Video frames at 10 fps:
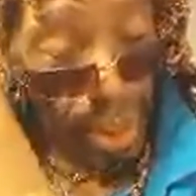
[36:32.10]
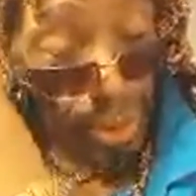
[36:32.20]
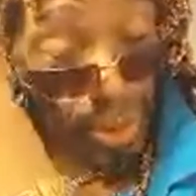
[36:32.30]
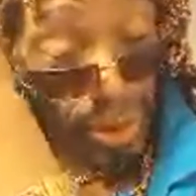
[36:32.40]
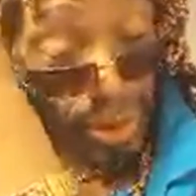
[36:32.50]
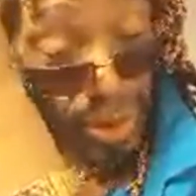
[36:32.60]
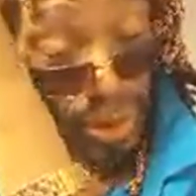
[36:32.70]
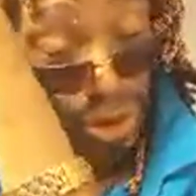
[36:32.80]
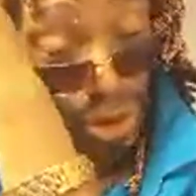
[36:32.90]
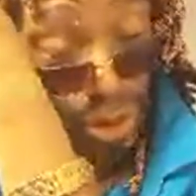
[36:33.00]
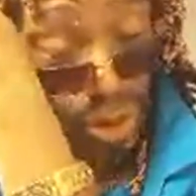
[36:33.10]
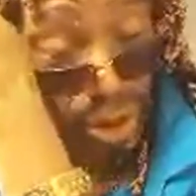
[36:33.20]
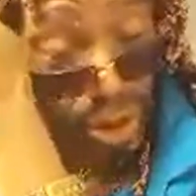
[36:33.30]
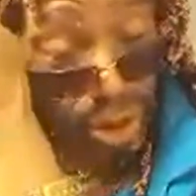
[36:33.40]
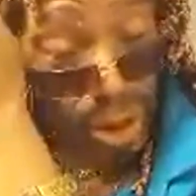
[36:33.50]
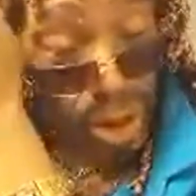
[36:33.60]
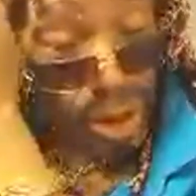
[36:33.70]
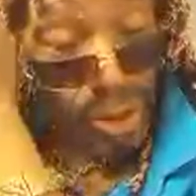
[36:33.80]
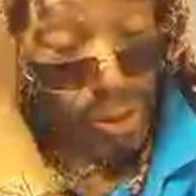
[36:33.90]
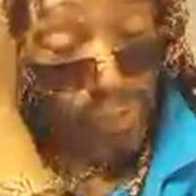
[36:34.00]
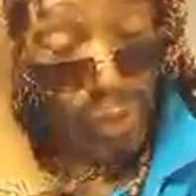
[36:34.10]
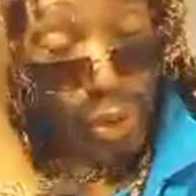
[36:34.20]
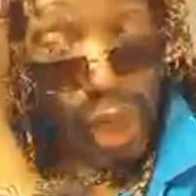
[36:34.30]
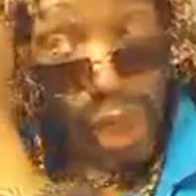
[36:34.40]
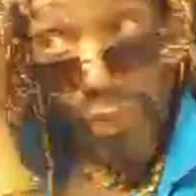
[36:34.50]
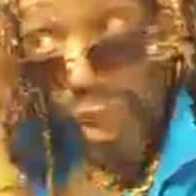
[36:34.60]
anointed or chosen to have their